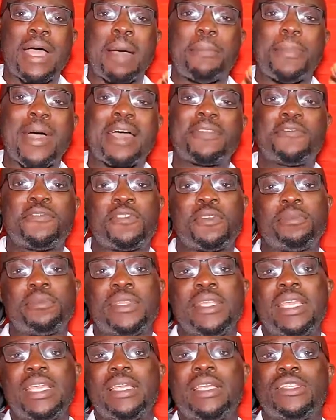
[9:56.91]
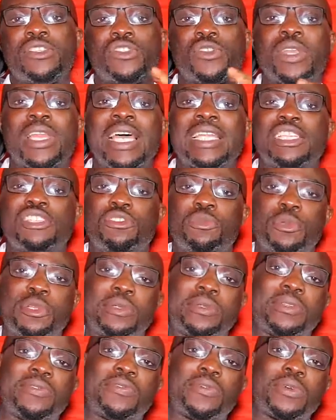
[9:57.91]
Apart from the dollar
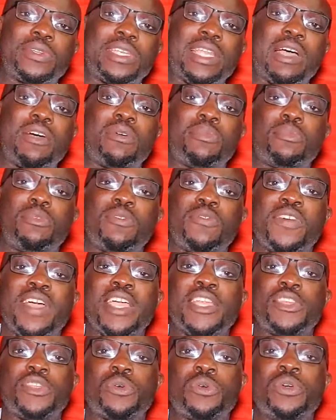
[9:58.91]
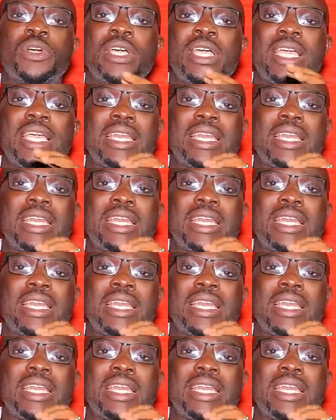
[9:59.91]
denominated fund that will provide you